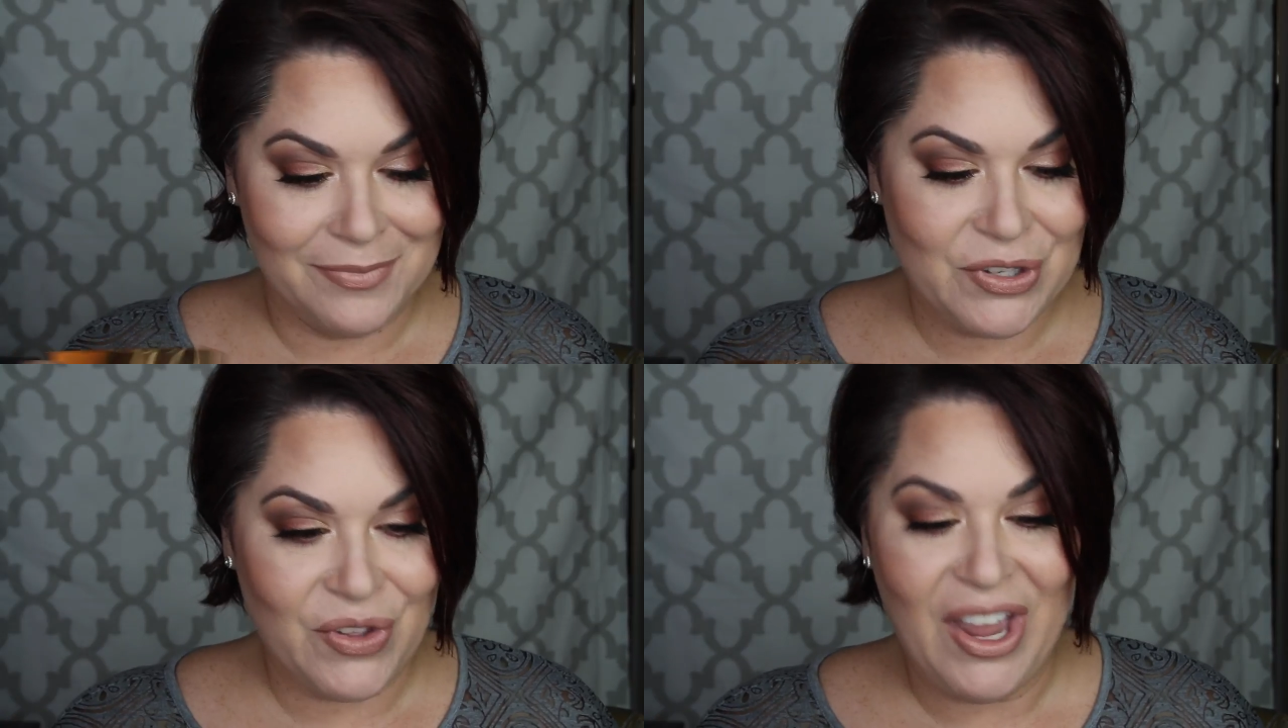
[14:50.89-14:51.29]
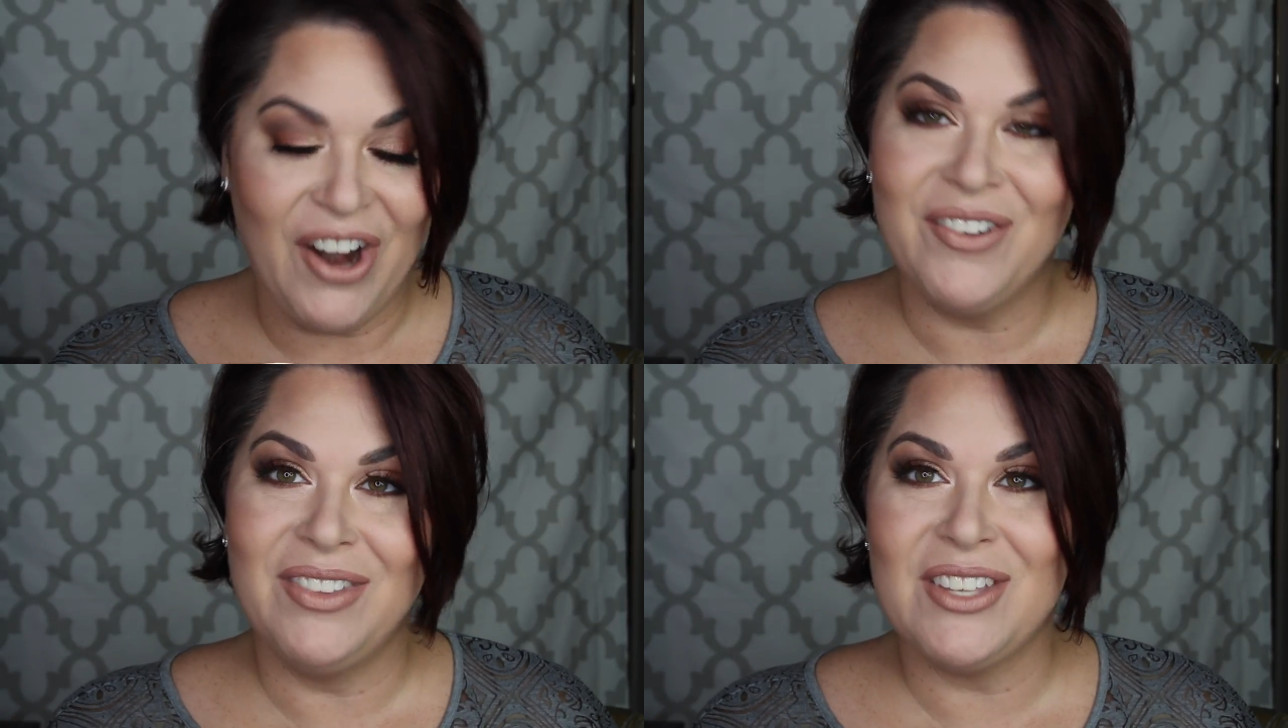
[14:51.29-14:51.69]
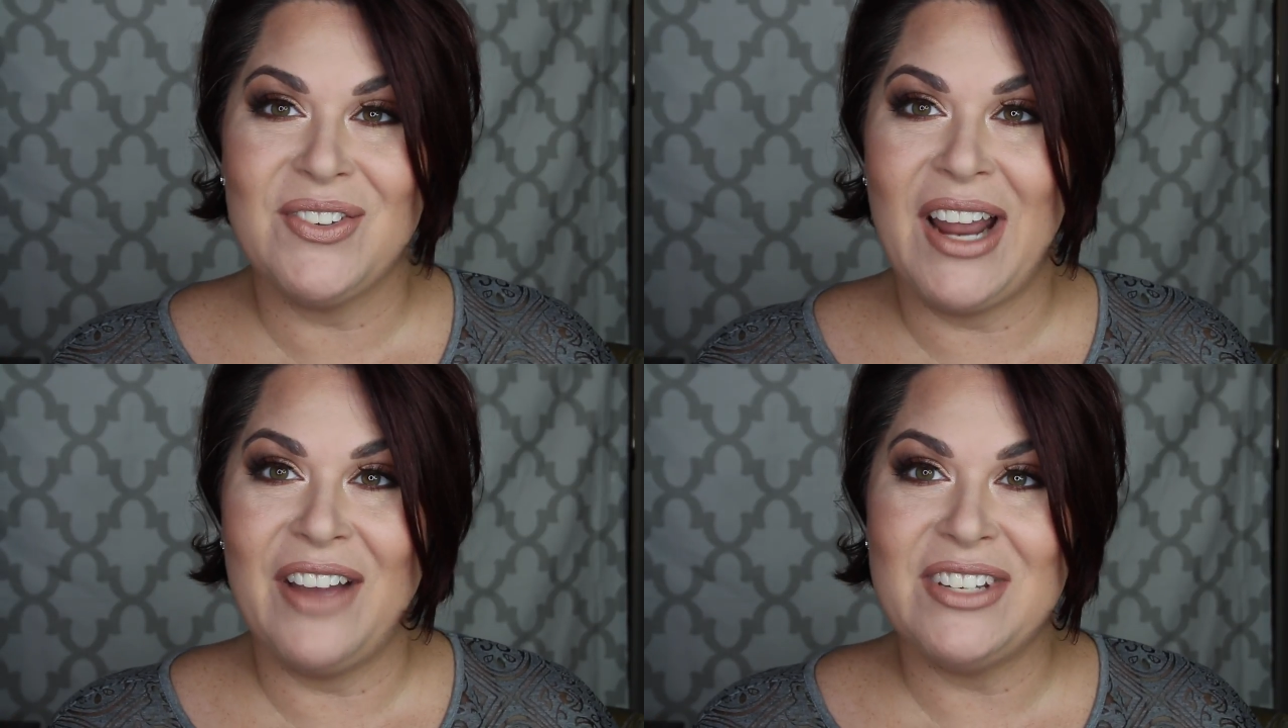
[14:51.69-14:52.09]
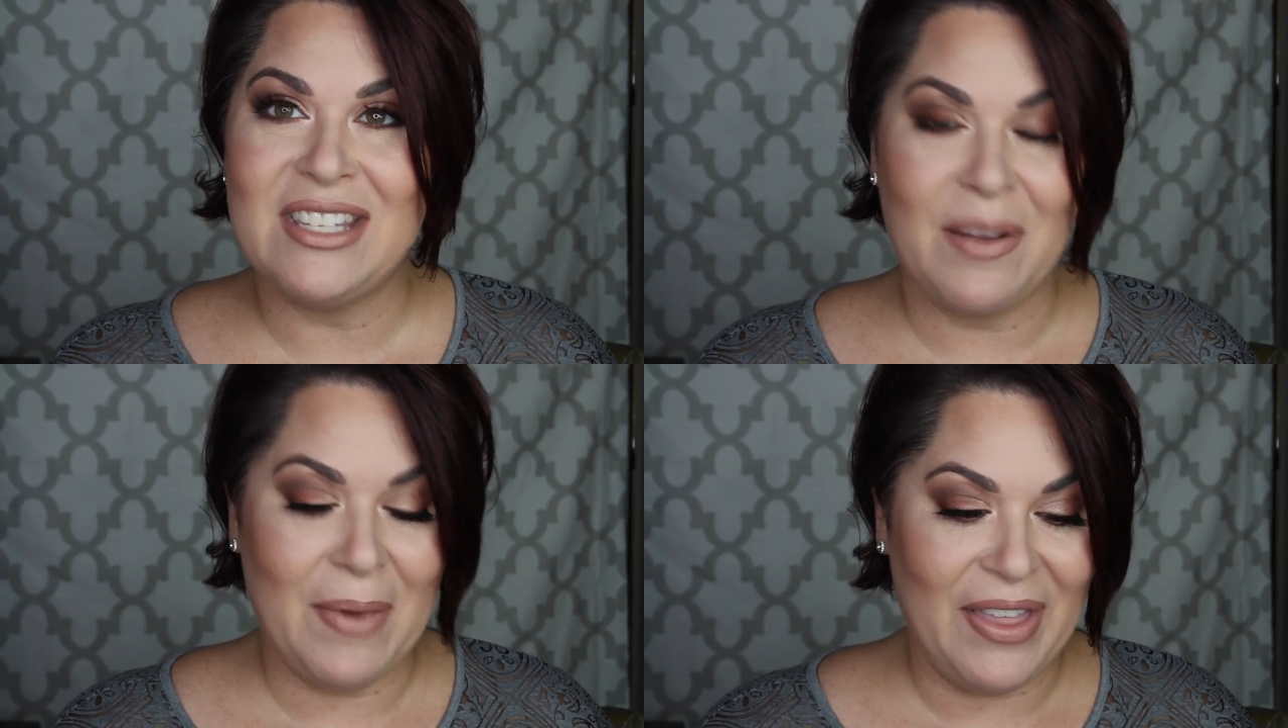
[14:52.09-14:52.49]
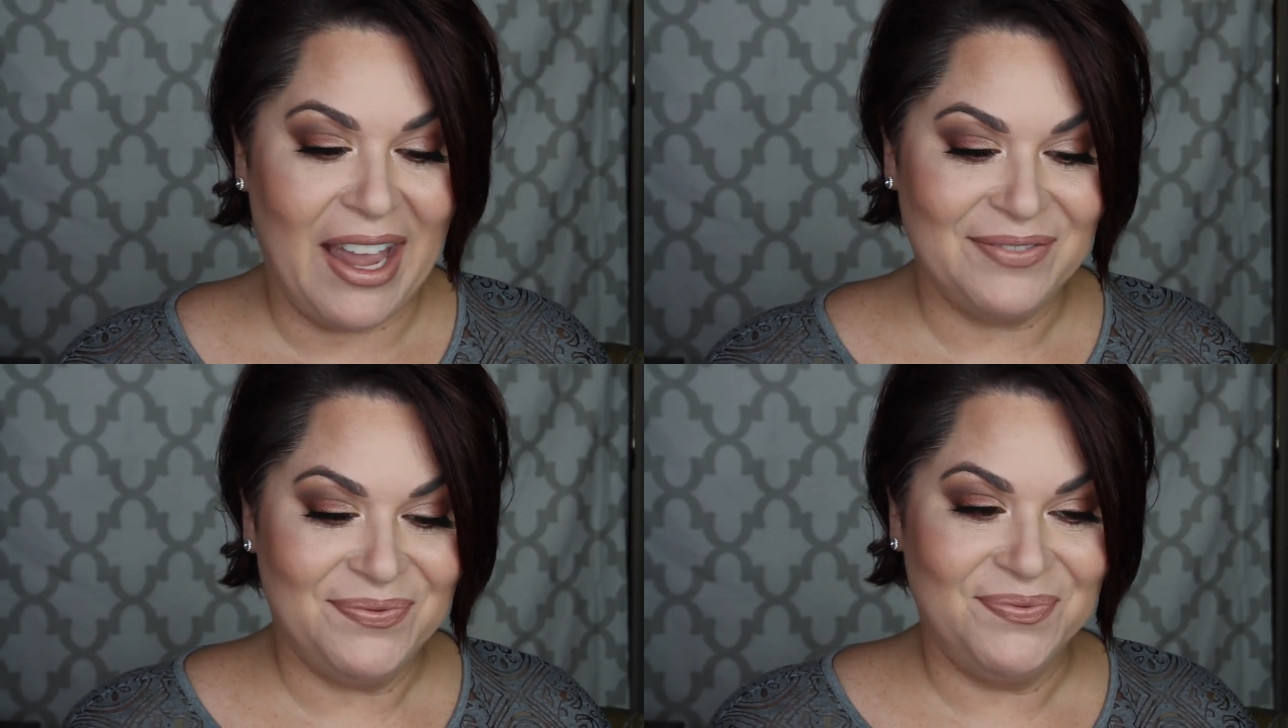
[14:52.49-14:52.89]
So there, that's what I have to say about
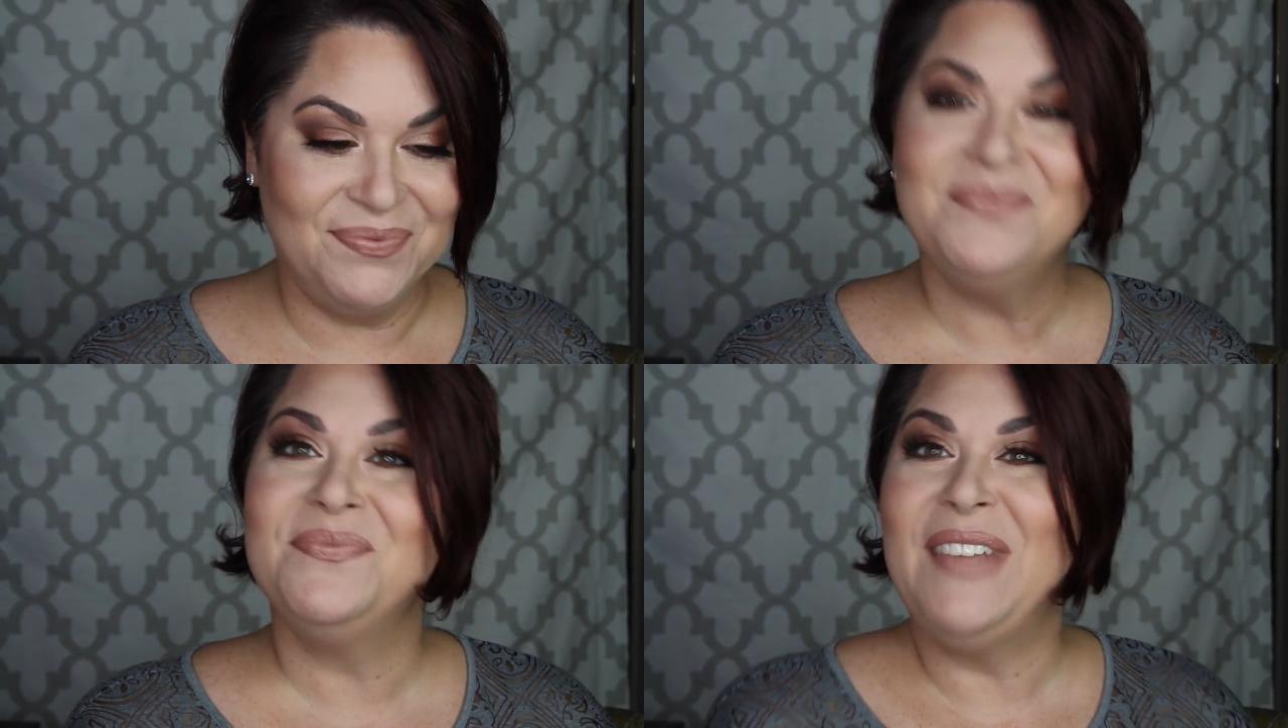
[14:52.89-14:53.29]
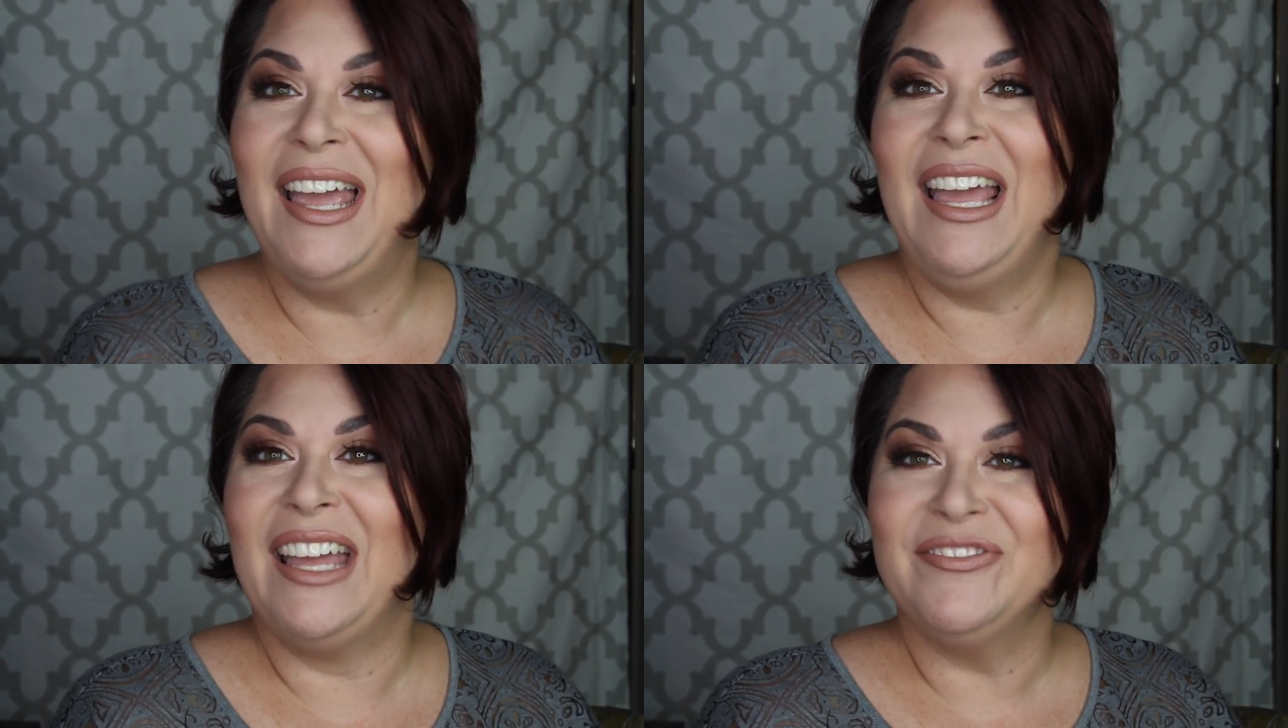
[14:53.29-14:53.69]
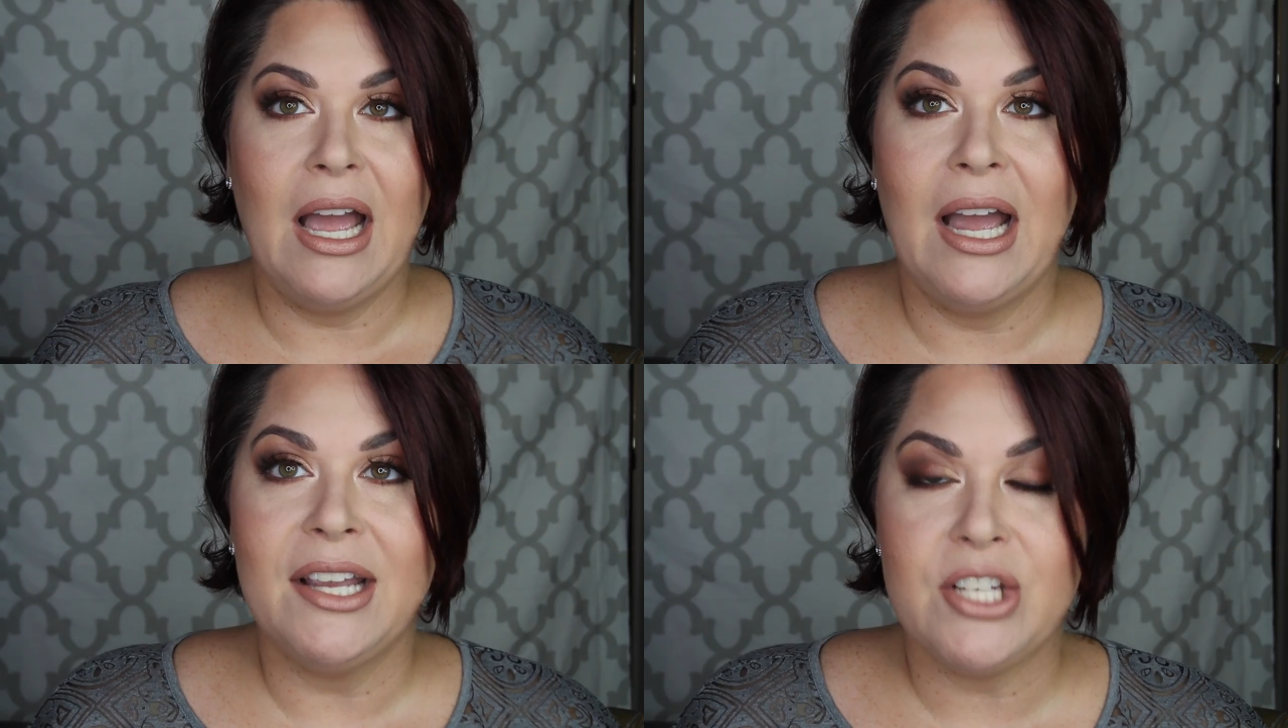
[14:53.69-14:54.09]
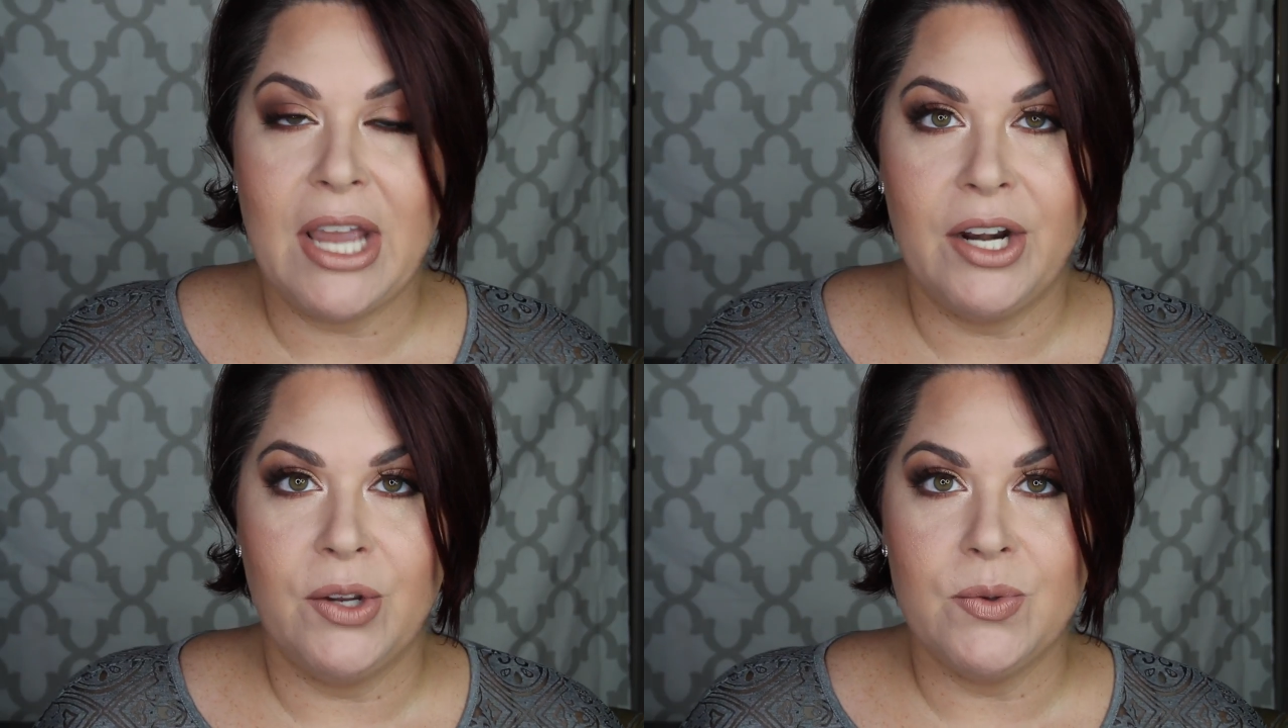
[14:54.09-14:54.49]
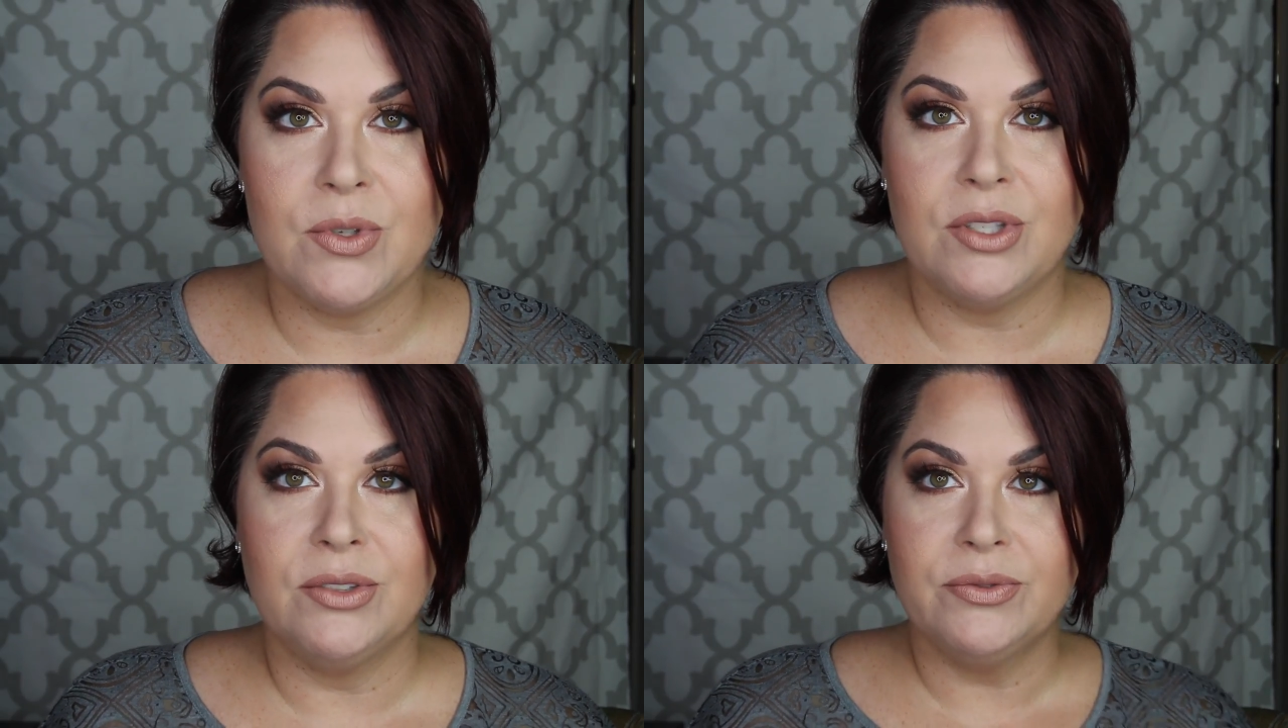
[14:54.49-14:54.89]
that. eyeshadows.